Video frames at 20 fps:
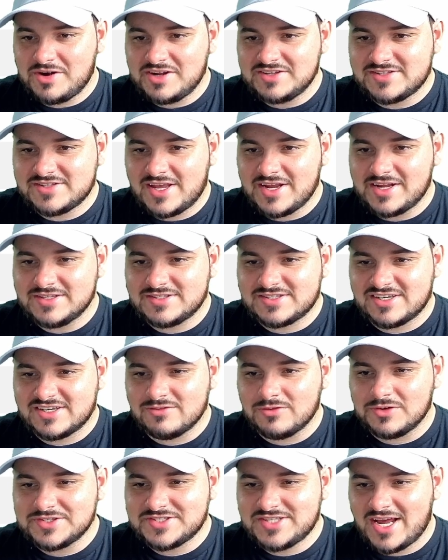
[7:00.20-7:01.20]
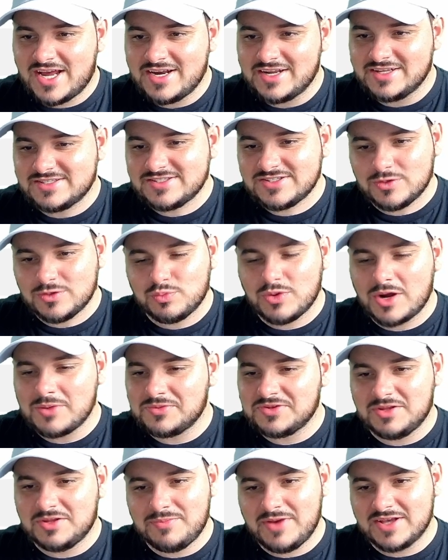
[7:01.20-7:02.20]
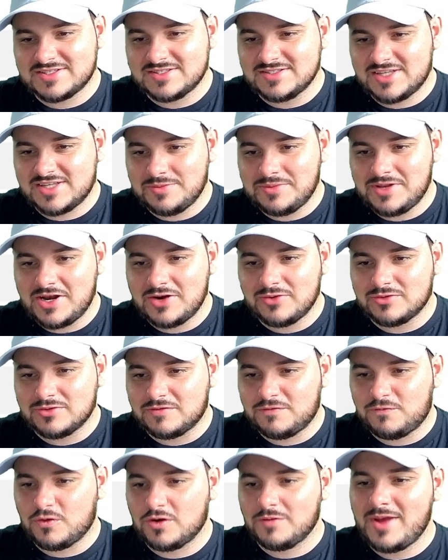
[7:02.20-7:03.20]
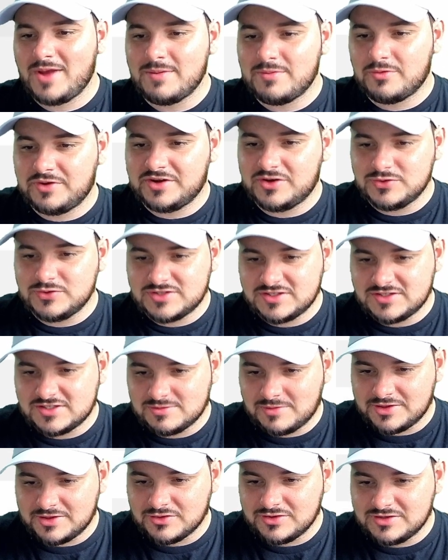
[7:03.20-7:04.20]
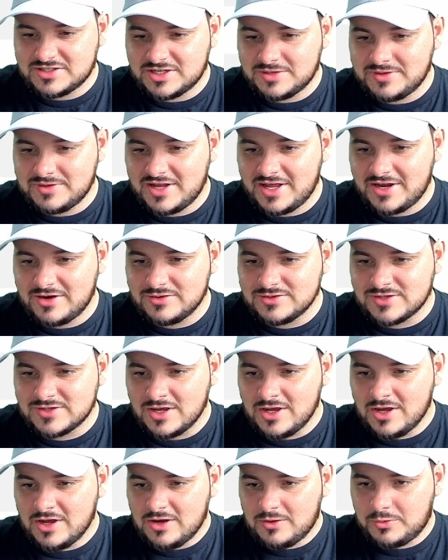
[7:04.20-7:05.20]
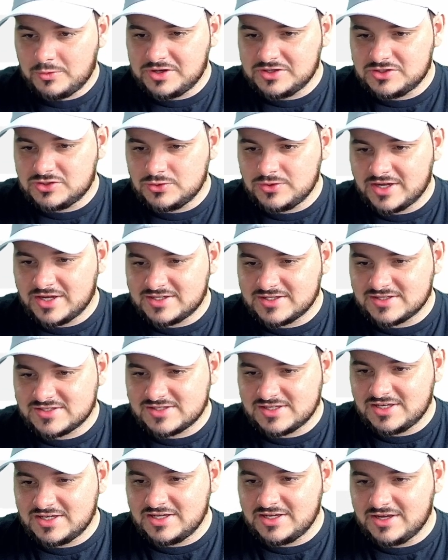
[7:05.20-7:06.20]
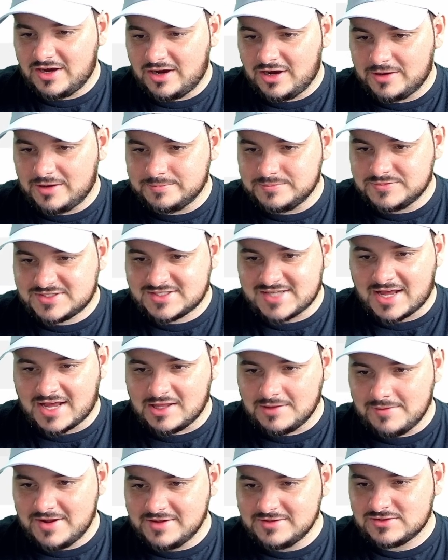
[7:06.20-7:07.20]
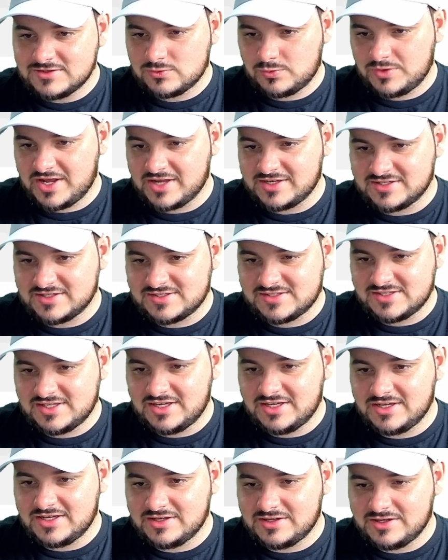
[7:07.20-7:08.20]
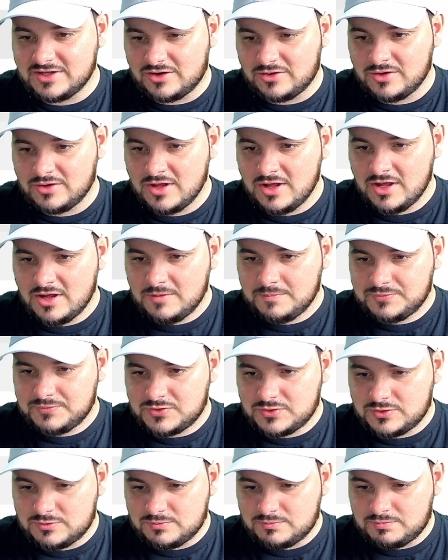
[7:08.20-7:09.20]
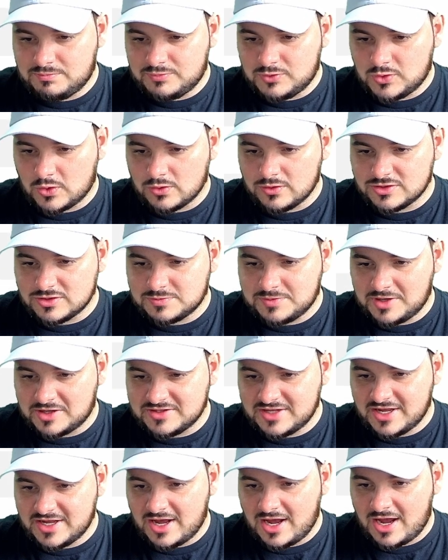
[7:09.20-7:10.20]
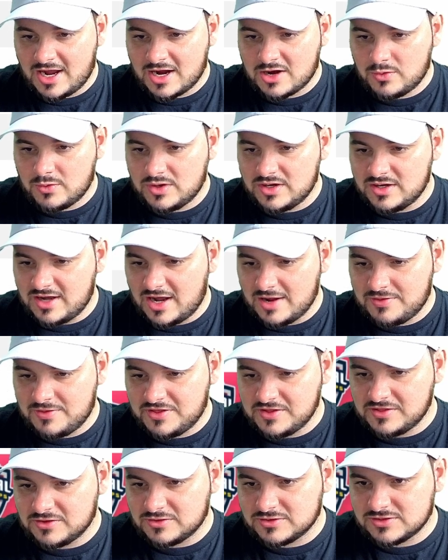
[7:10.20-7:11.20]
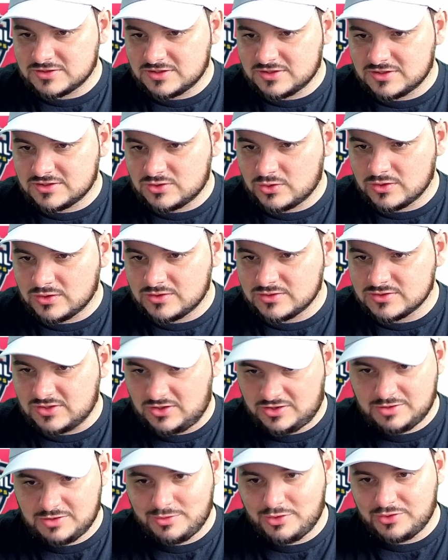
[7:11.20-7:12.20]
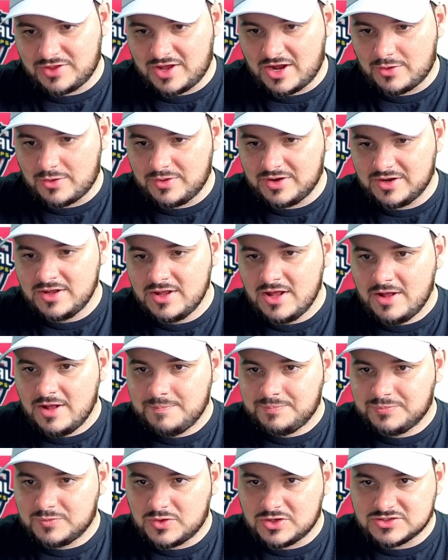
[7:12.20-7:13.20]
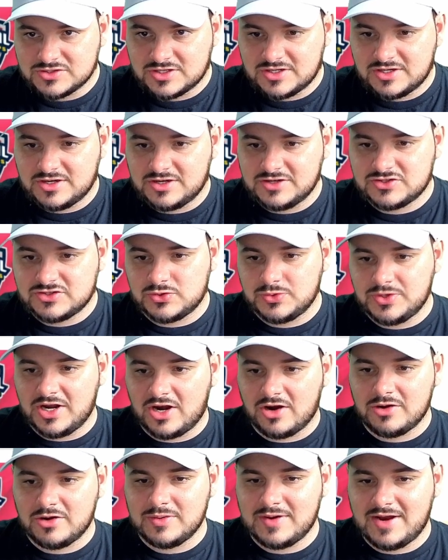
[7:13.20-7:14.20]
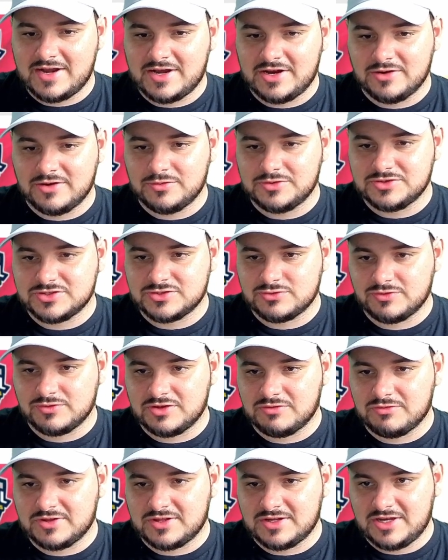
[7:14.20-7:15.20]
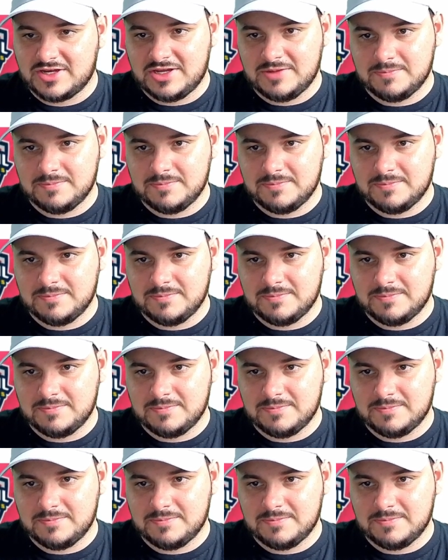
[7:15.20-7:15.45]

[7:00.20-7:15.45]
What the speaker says: saying Incineroar is dead. It's still probably the best Intimidator in the format, but we do see some other Intimidators. We do get to see Salamence. We get to see, you know, Tauros, Paldea, Aqua. I think there's a Tauros. No, they're both Aqua. There's a Hisuian Arcanine here, which is really, really neat.